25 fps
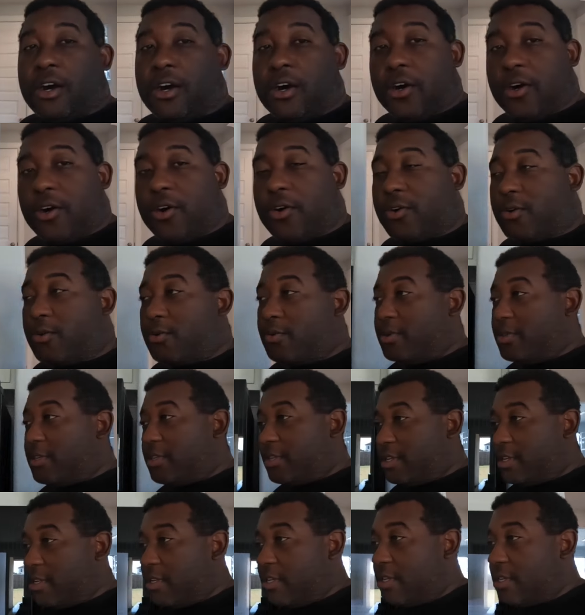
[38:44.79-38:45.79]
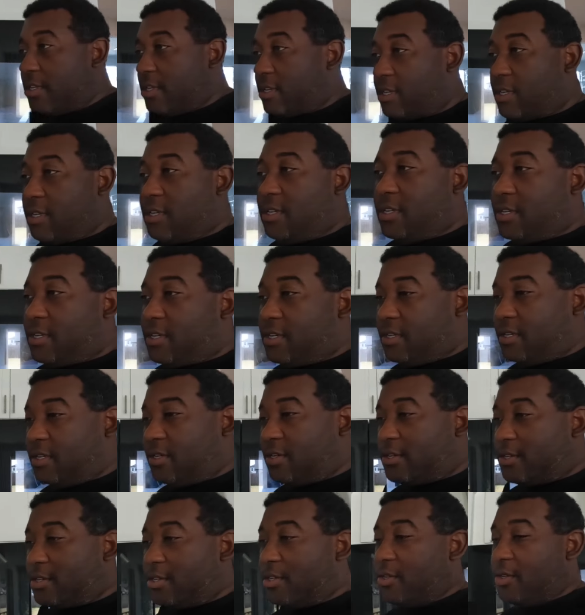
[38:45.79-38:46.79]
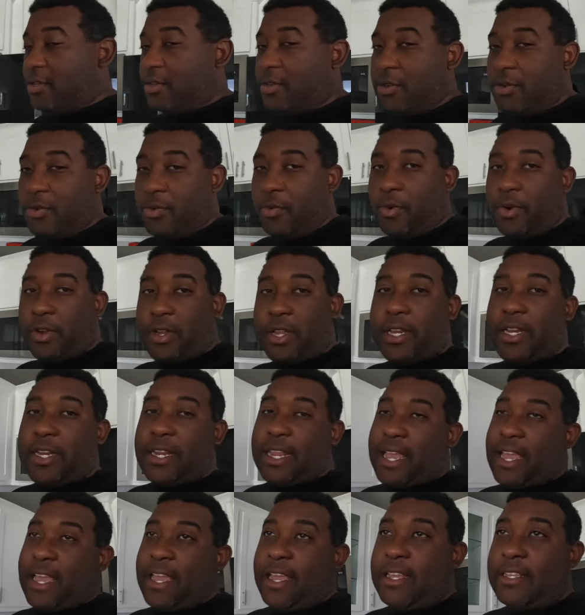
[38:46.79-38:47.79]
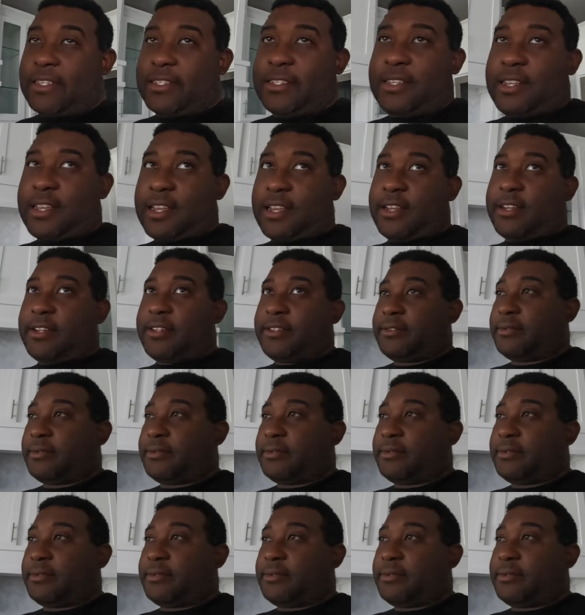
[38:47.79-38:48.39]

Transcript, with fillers: on was a working dad's day.